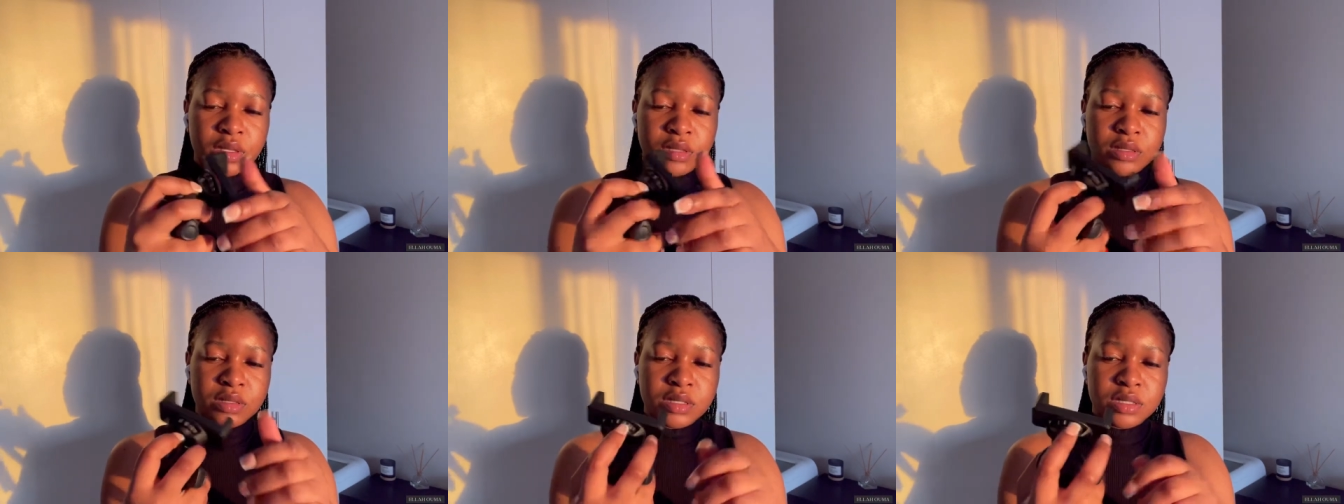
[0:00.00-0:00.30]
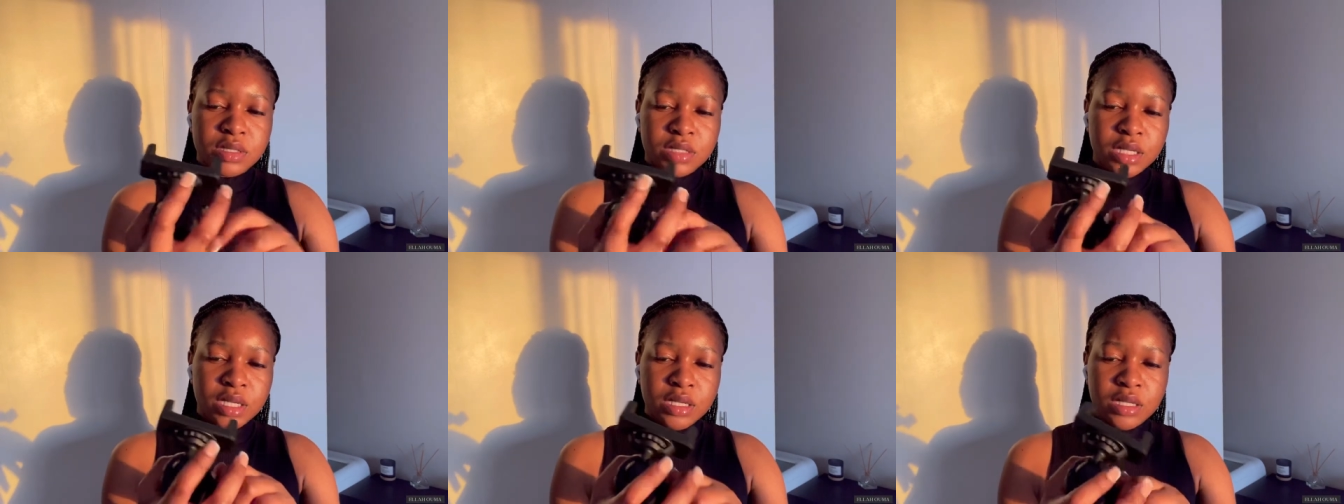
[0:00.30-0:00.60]

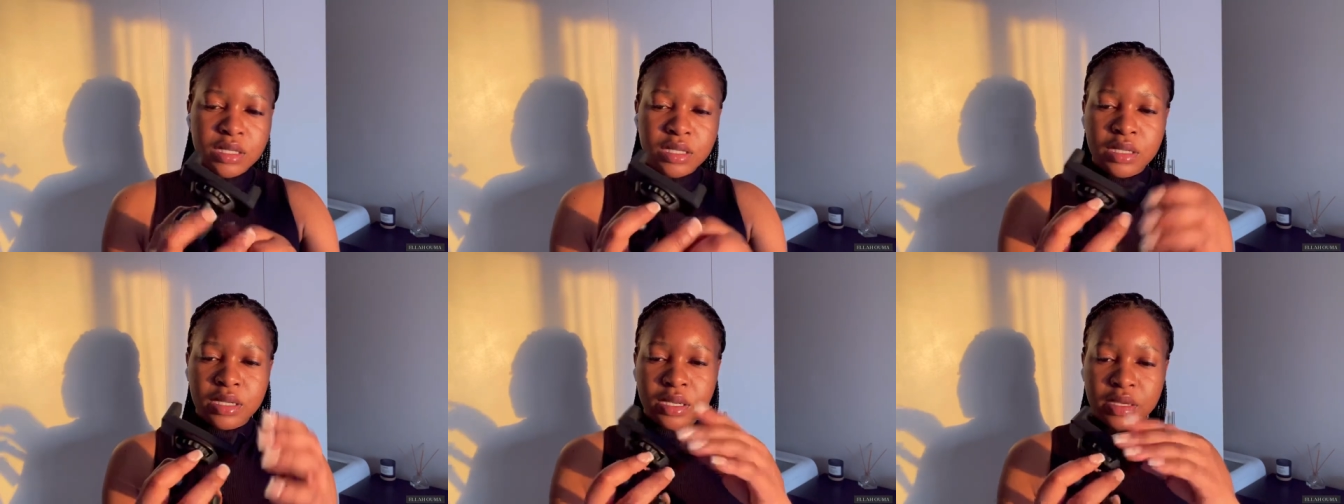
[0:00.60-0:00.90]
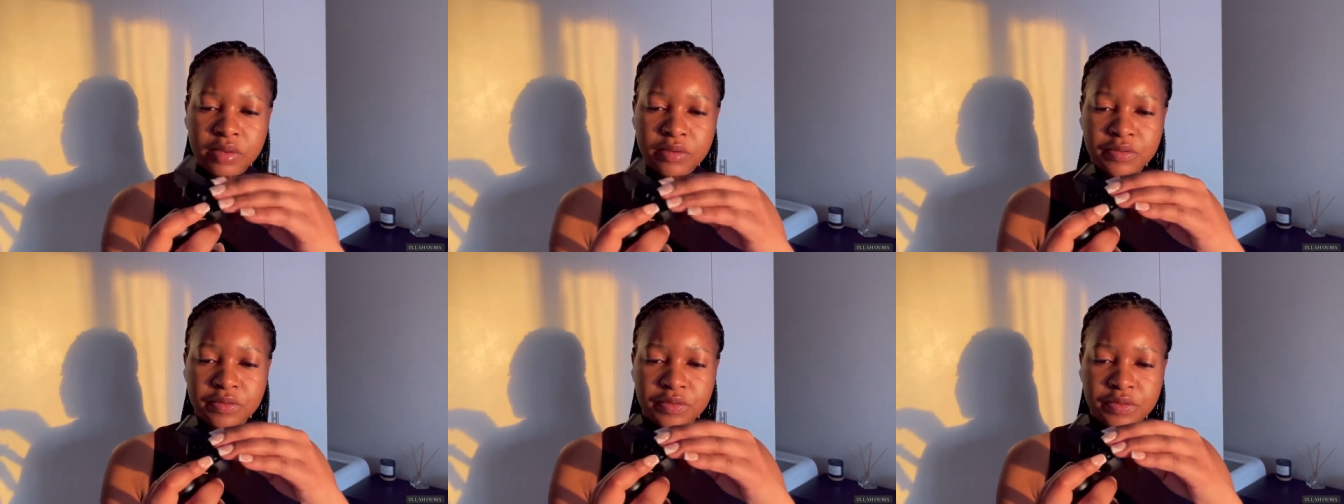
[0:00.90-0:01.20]
Steady
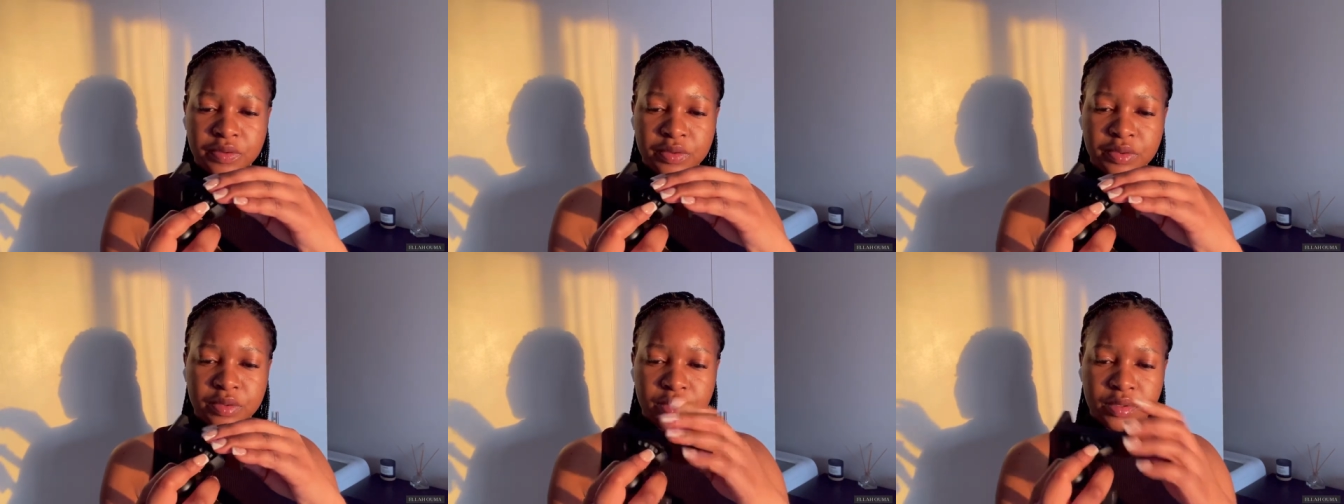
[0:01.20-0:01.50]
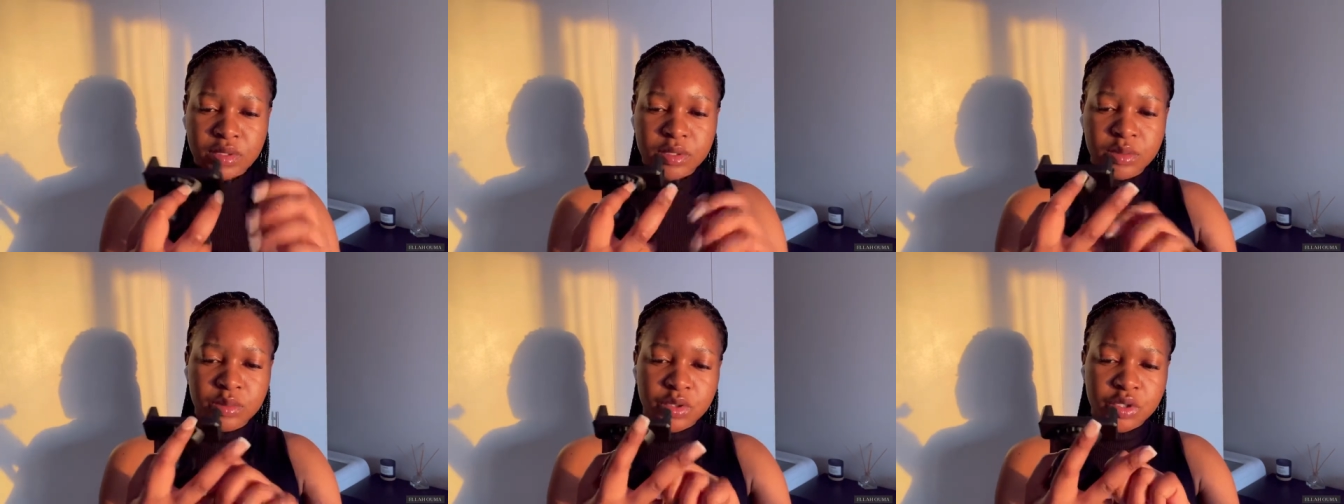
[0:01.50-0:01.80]
enough
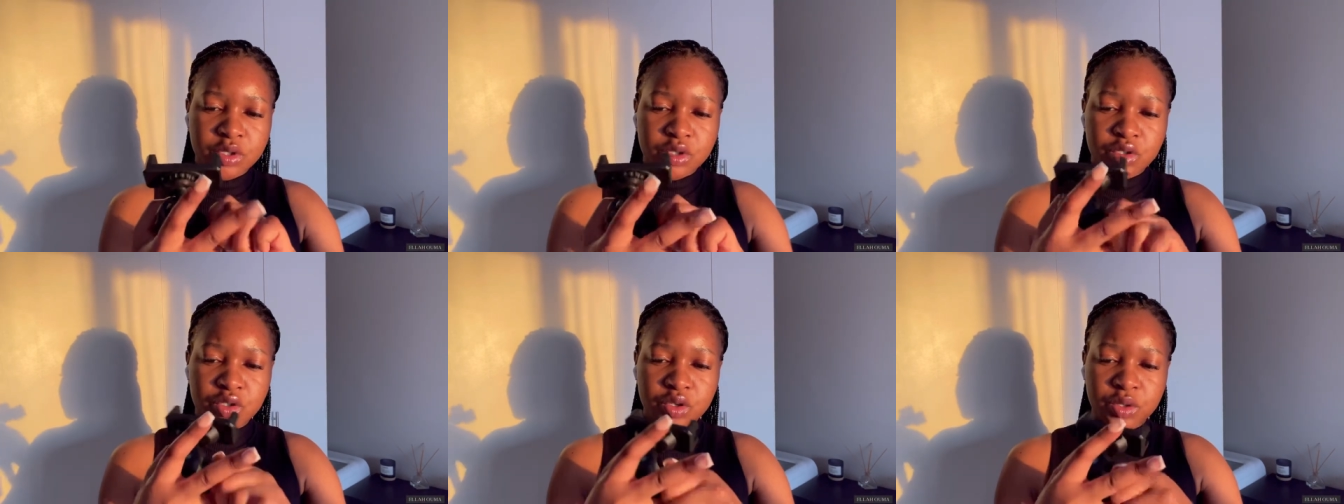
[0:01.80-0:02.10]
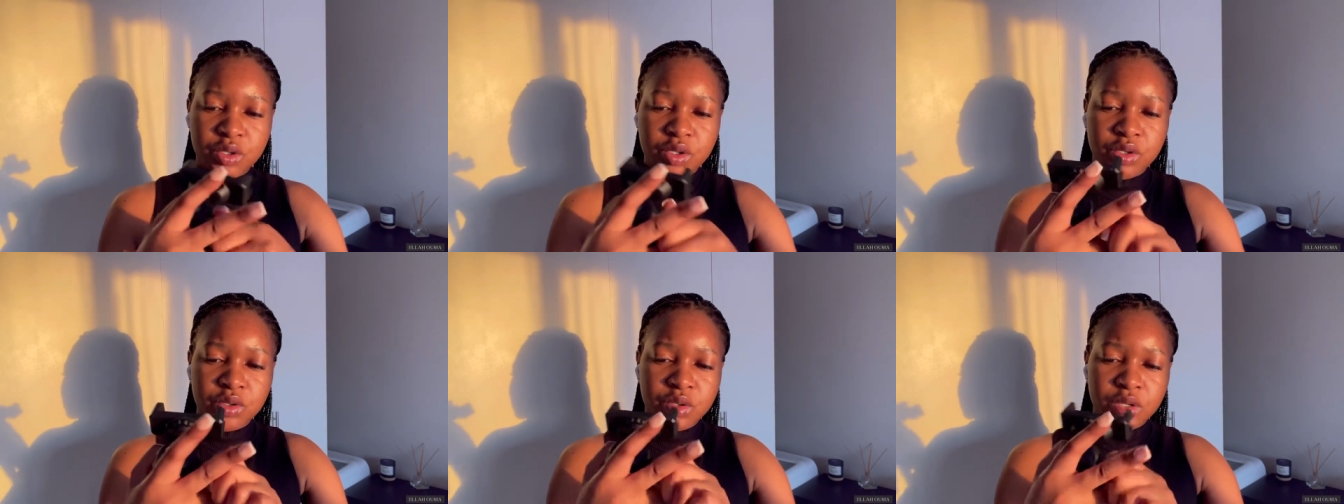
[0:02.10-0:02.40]
because I'm just
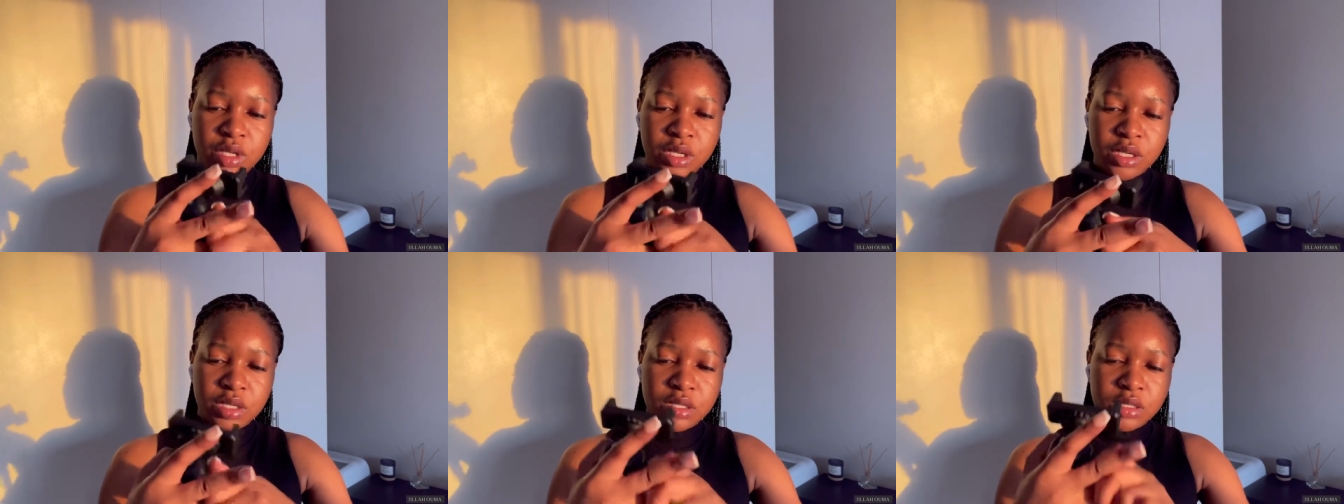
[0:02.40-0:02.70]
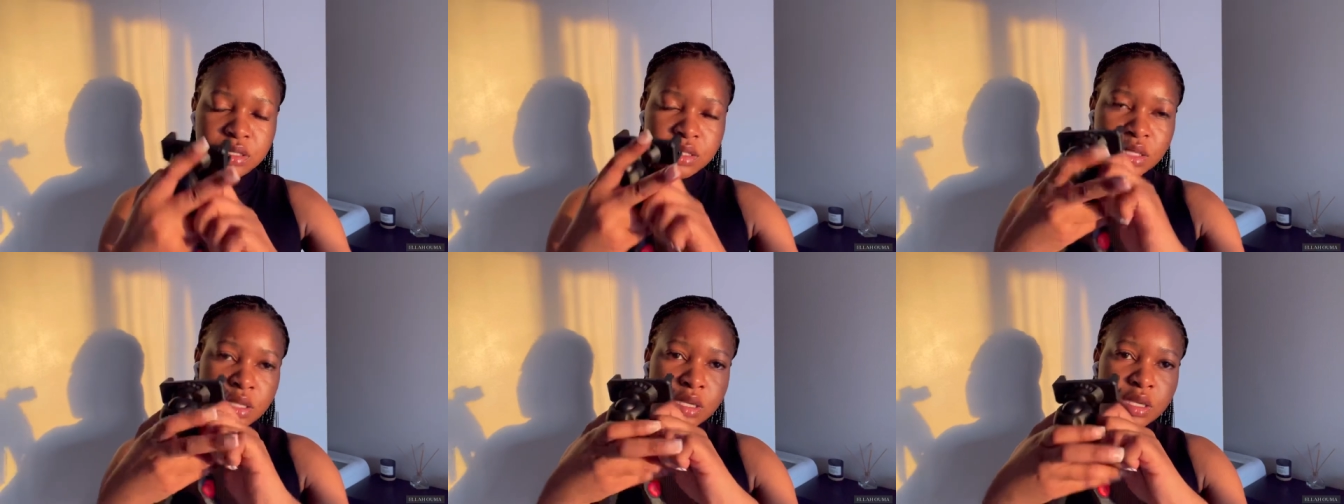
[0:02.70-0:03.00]
showing you
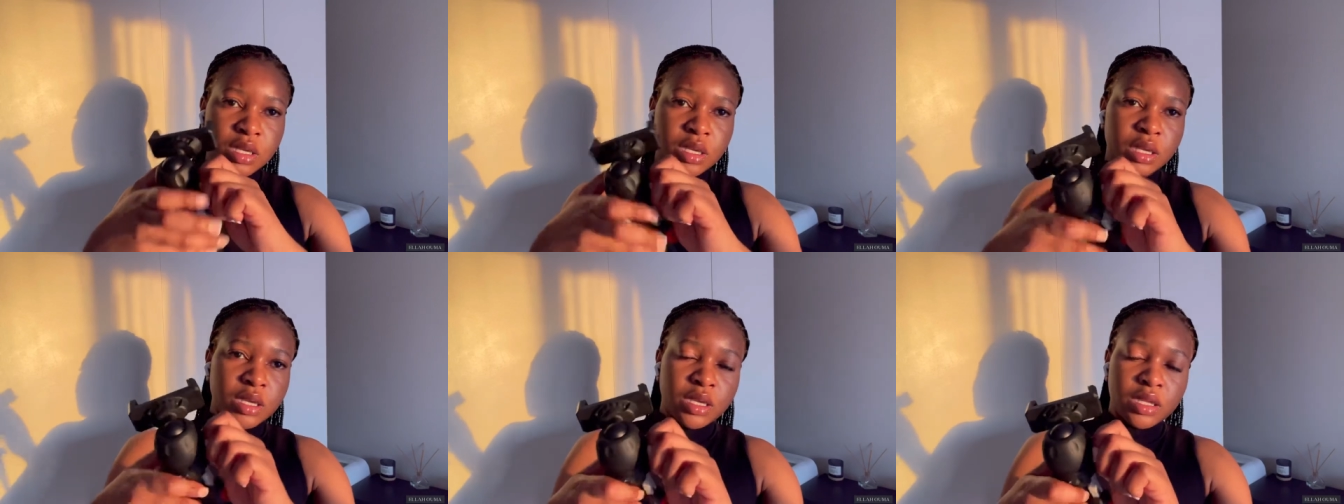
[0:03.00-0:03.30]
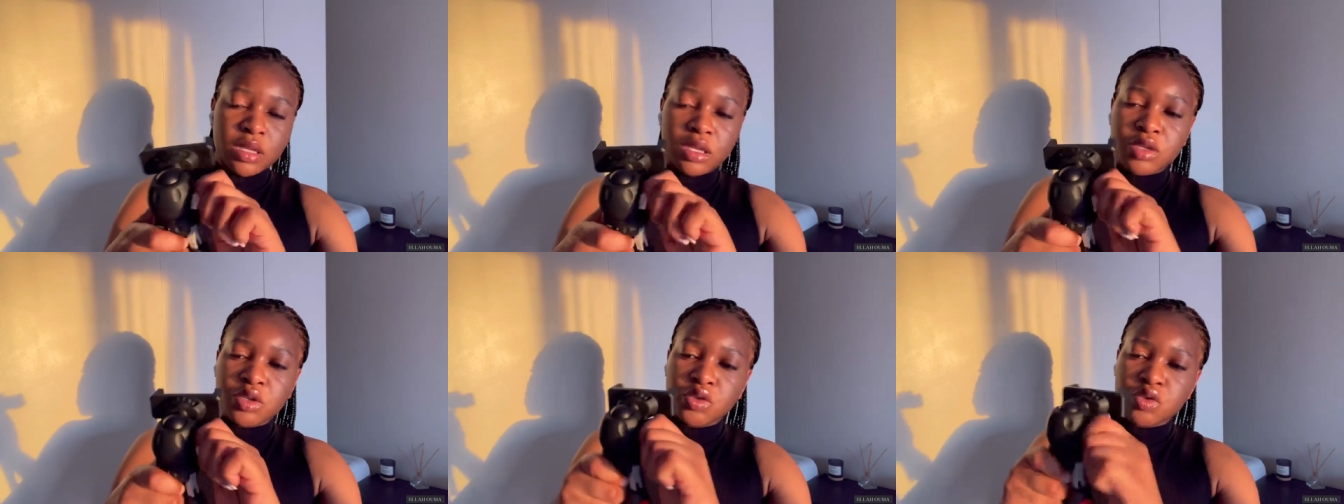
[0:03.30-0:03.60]
guys
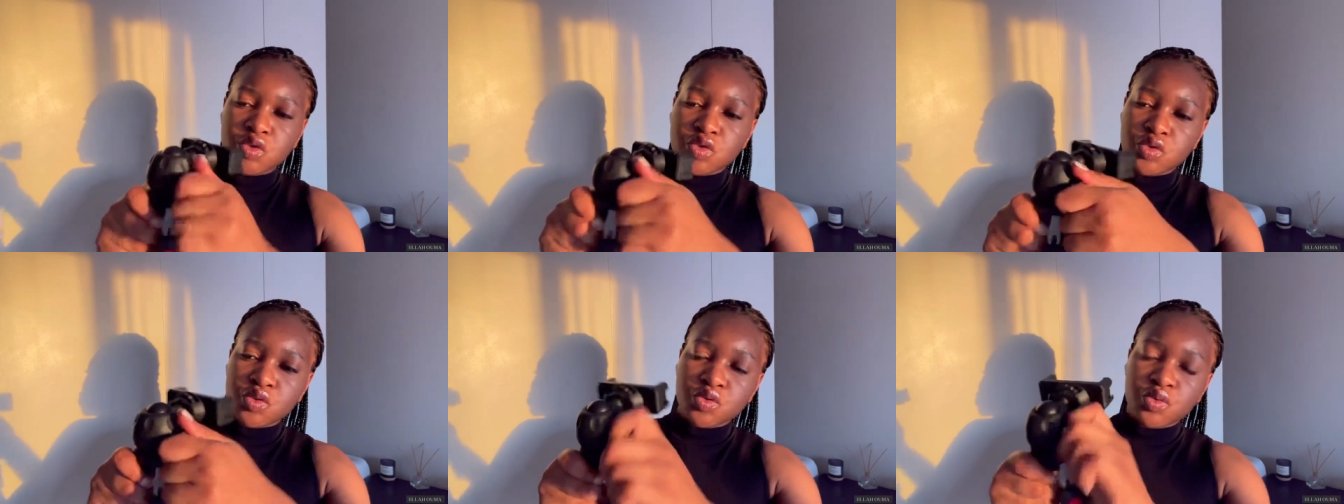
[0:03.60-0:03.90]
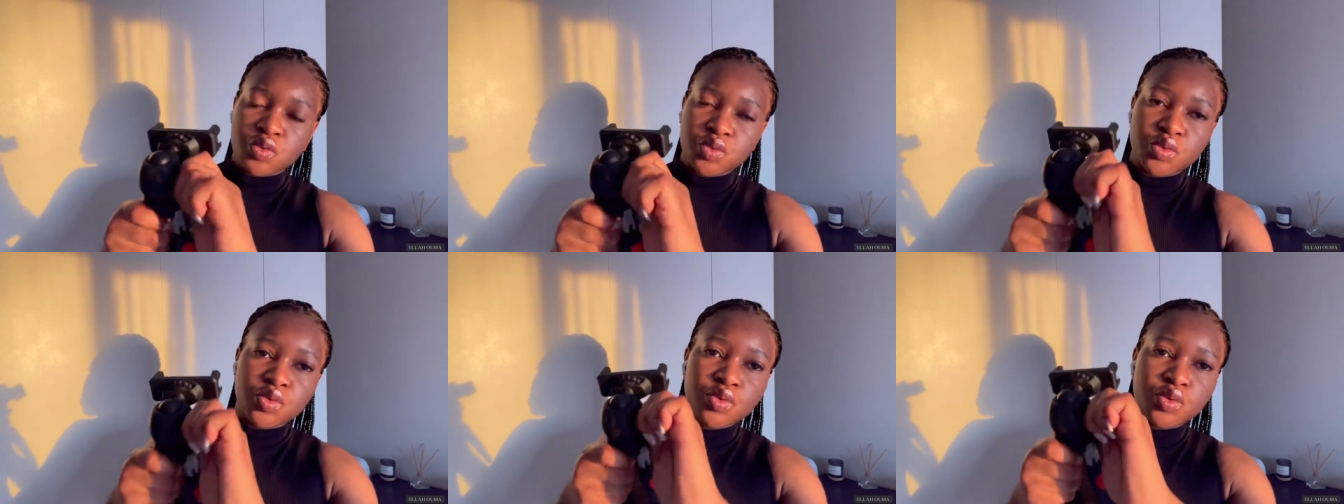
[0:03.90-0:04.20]
and then you
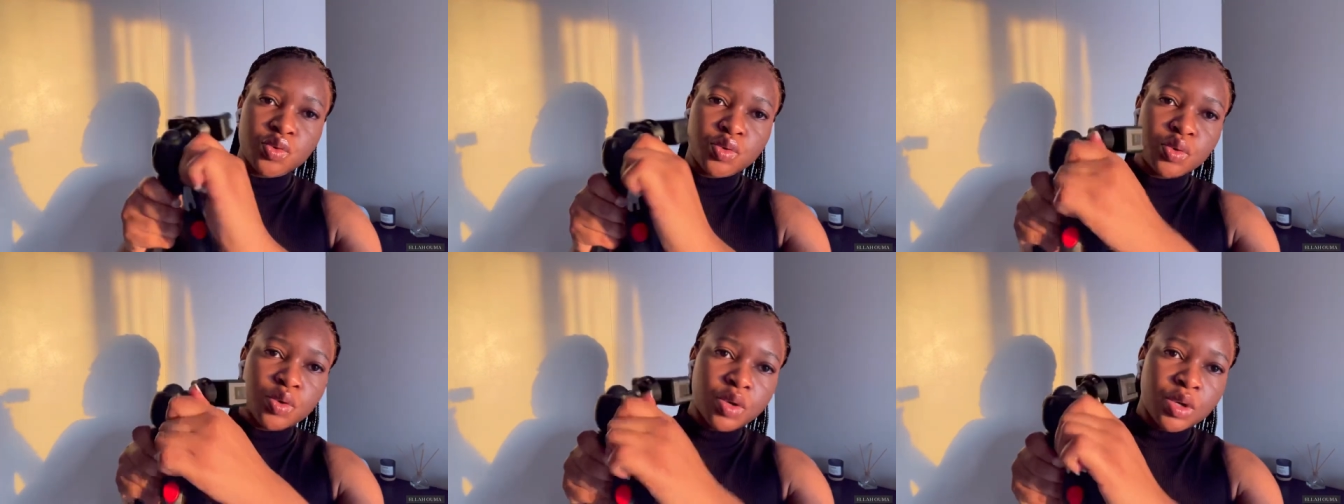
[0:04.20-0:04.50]
screw